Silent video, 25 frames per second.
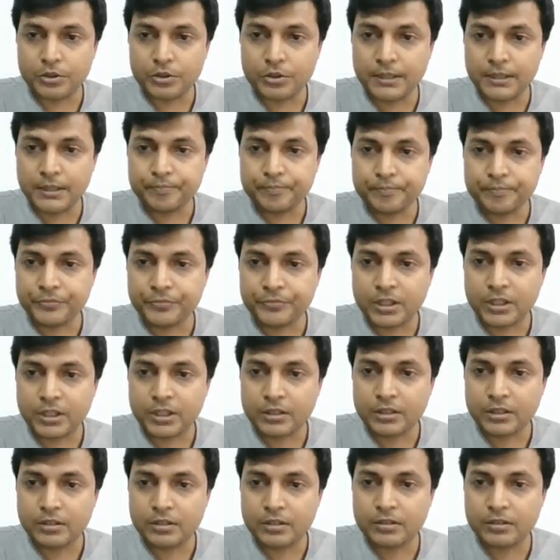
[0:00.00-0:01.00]
okay,
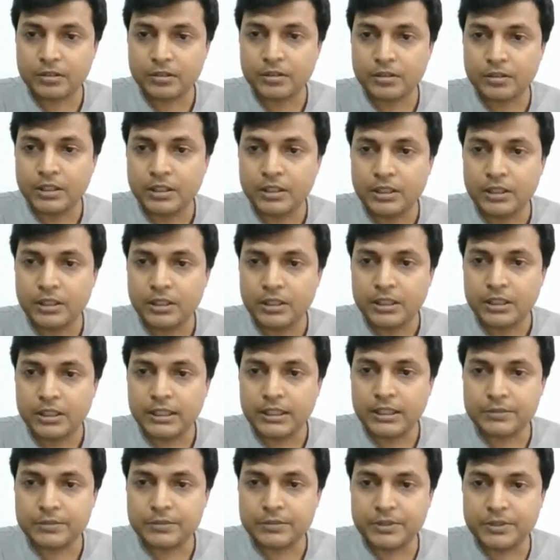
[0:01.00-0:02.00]

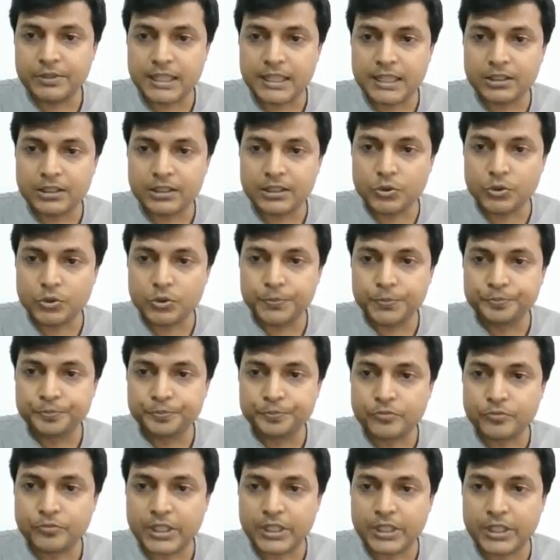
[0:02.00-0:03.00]
let me tell
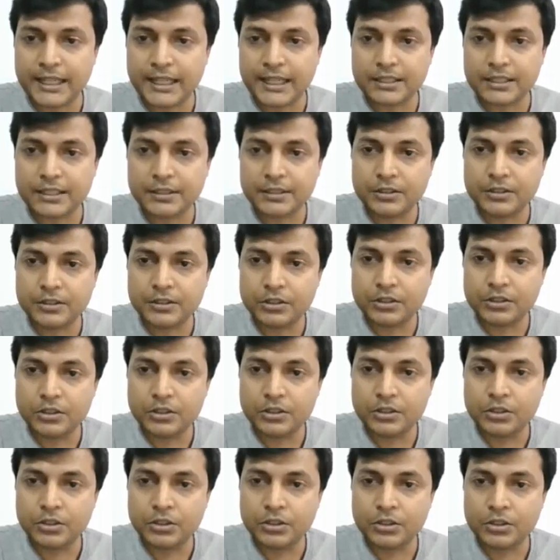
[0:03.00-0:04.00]
you that
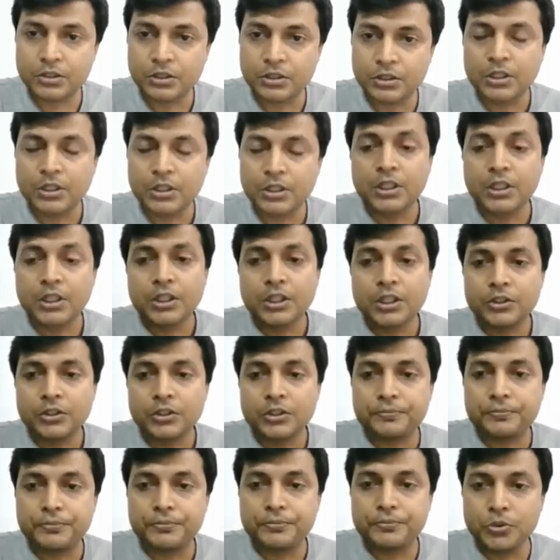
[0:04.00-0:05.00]

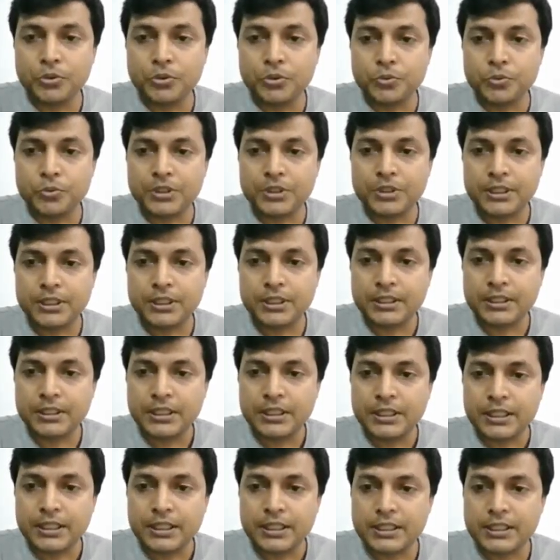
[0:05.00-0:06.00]
the fruit
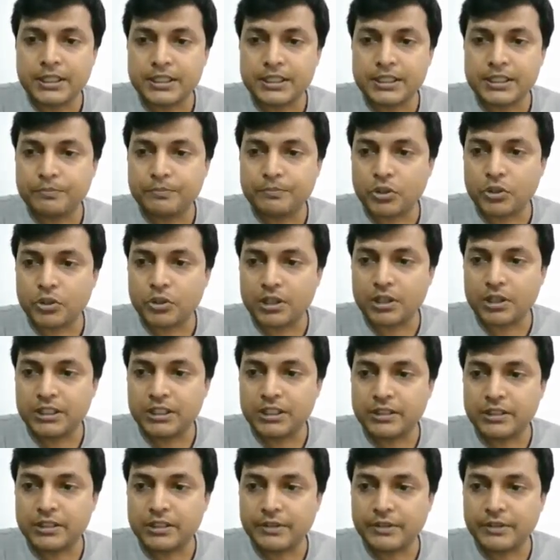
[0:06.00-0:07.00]
is
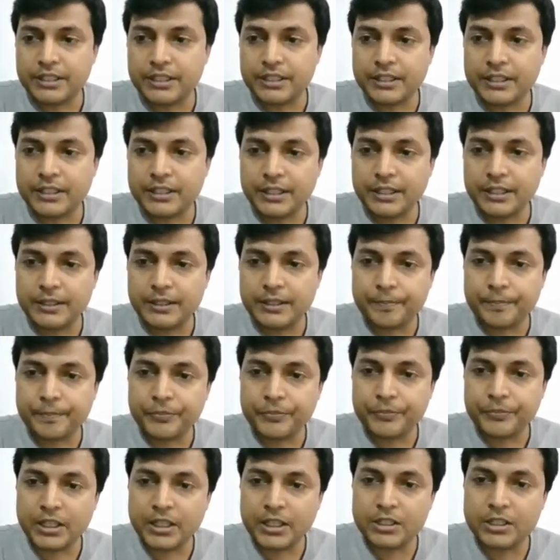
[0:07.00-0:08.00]
broadly divided
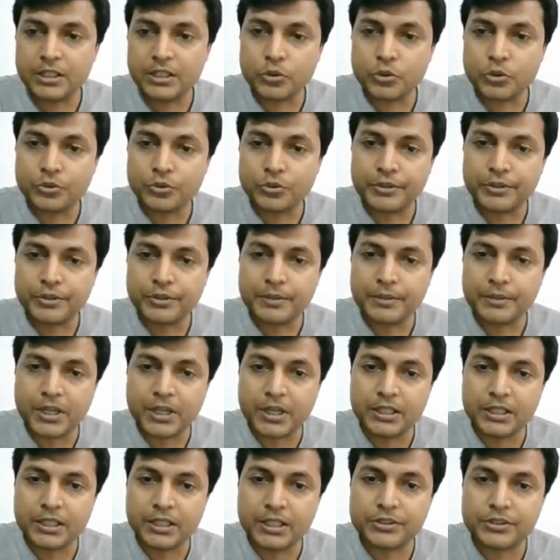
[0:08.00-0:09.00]
into
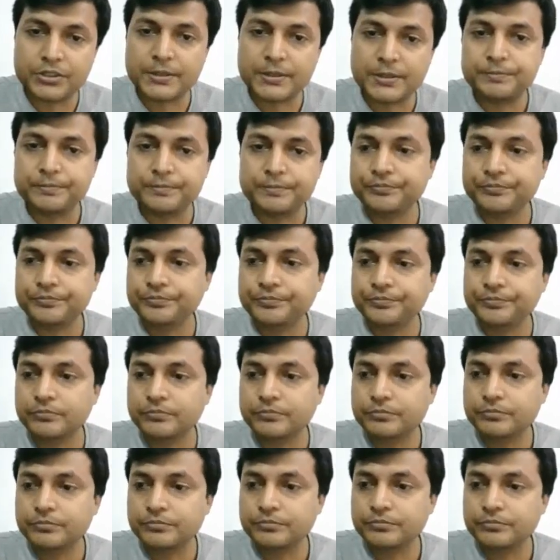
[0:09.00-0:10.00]
three parts,
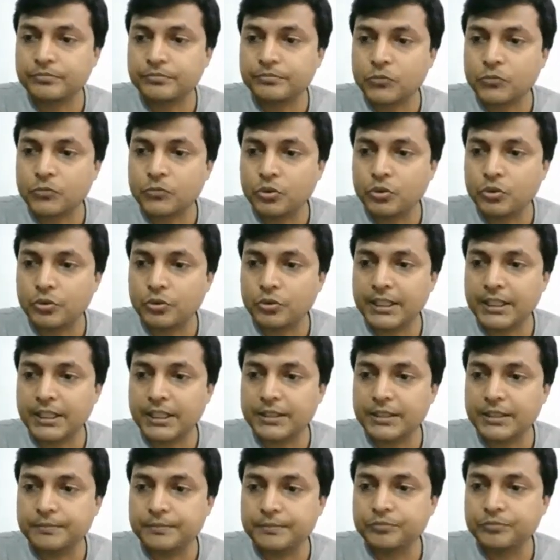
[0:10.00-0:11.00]

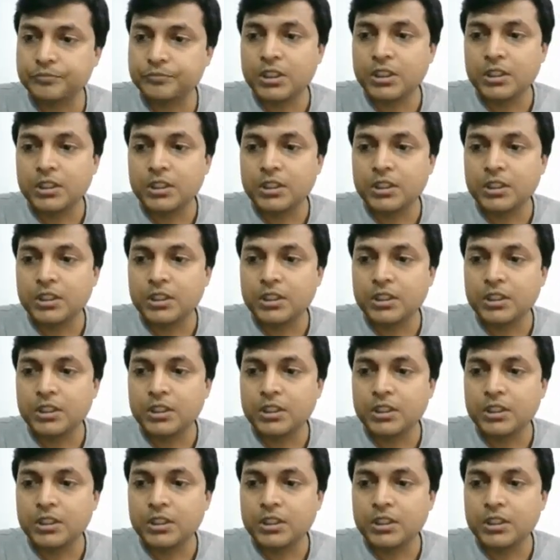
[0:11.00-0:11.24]
right?